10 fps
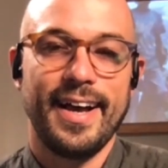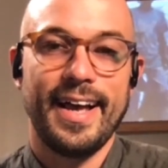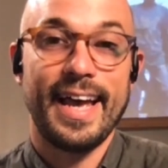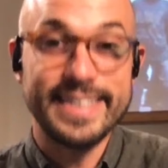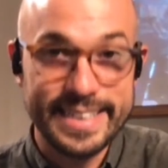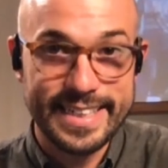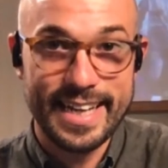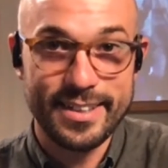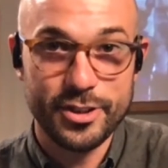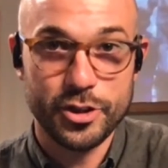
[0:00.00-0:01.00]

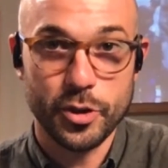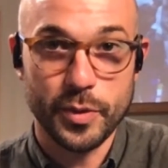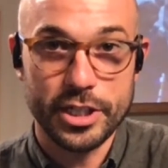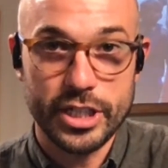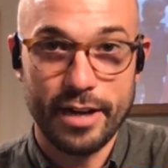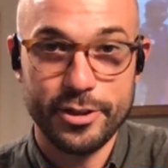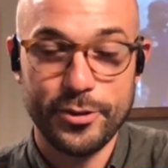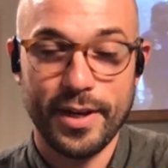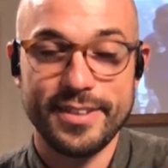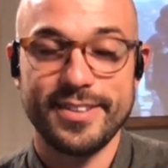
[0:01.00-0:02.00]
hesitate to reach out to
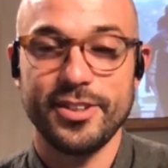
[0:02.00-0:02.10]
us.